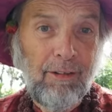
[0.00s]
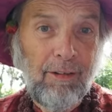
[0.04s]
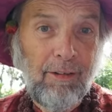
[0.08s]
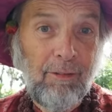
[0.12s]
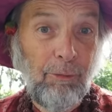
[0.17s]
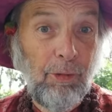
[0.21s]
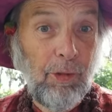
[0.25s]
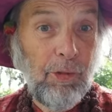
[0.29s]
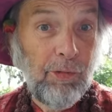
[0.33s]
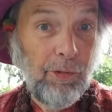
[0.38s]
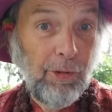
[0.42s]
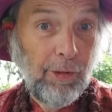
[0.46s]

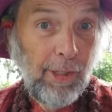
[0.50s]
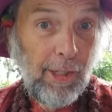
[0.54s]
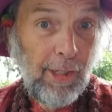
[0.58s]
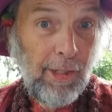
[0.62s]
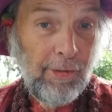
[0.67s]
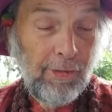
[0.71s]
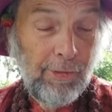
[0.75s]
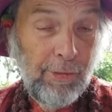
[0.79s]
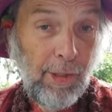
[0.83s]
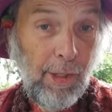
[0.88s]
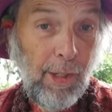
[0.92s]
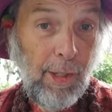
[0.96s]
When's the
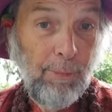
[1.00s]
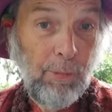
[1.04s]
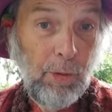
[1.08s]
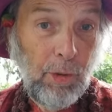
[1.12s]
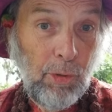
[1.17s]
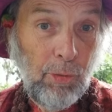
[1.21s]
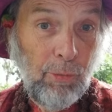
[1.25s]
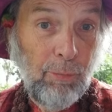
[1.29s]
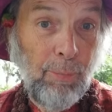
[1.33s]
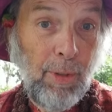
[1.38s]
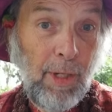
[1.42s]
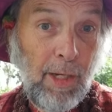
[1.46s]
last time
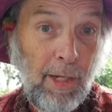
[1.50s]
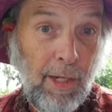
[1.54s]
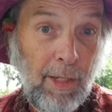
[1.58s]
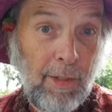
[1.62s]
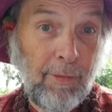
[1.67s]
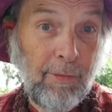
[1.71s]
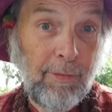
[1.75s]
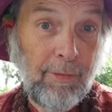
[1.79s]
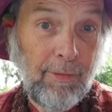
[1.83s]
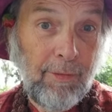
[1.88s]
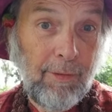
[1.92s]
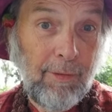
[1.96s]
you
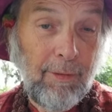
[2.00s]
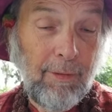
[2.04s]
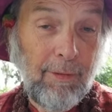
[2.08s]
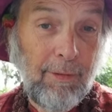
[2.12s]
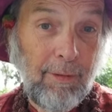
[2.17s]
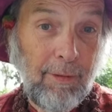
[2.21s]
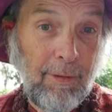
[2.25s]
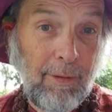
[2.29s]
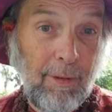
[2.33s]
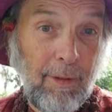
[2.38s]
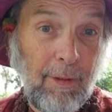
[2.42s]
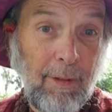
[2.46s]
bathed
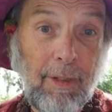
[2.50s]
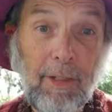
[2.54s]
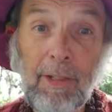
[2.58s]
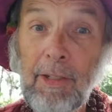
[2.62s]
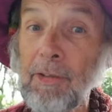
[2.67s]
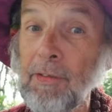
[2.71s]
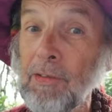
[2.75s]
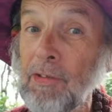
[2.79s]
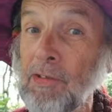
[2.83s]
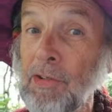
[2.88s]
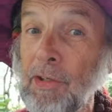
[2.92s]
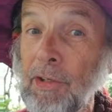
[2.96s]

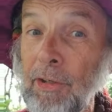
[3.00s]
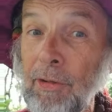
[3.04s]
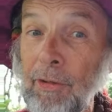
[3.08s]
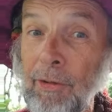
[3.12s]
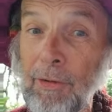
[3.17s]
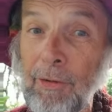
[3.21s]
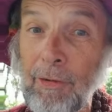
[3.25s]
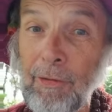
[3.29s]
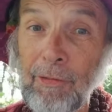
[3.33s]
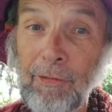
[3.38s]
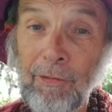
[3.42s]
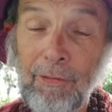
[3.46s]
in
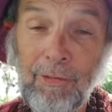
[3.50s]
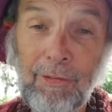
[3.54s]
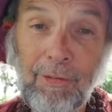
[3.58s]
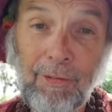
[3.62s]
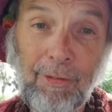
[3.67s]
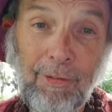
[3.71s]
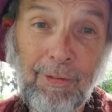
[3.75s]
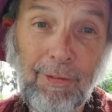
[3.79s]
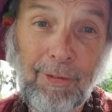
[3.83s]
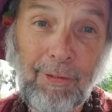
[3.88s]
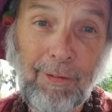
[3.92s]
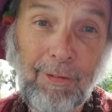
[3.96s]
tears
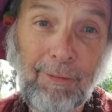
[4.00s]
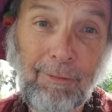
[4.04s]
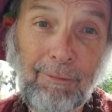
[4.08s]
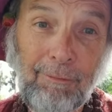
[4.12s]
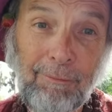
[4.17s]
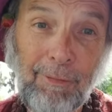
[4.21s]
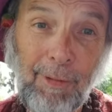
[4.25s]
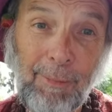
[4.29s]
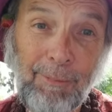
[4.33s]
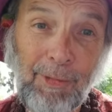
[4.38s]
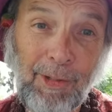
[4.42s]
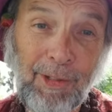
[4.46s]

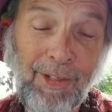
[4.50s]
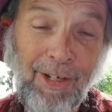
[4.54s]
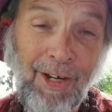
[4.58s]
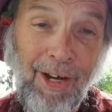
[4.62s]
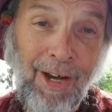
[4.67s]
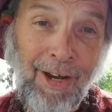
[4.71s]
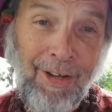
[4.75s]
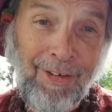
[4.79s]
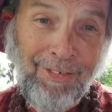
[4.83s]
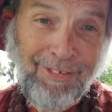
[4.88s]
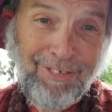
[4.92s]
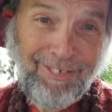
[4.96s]
from the
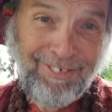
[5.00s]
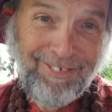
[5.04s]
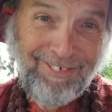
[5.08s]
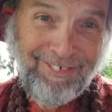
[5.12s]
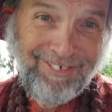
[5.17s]
goddess,